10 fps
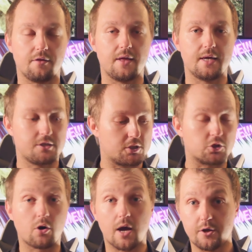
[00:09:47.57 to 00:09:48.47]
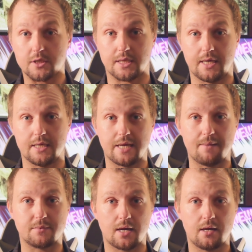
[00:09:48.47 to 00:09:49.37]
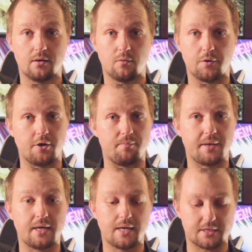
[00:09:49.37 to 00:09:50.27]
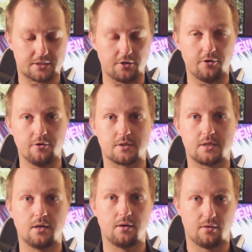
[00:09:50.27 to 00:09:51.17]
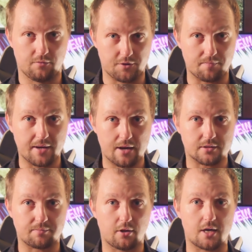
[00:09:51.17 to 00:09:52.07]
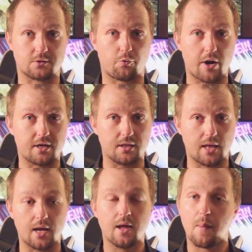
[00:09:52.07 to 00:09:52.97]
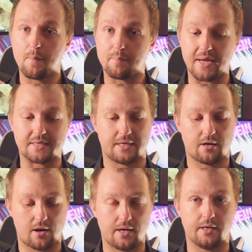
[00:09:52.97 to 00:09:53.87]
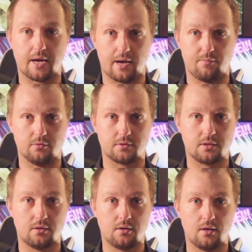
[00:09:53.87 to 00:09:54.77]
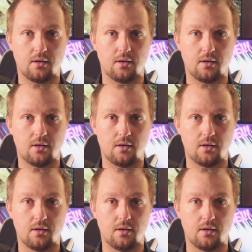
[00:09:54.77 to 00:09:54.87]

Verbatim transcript: then just try using the adapter with your PSUs, with your power supply's regular PCIe cables.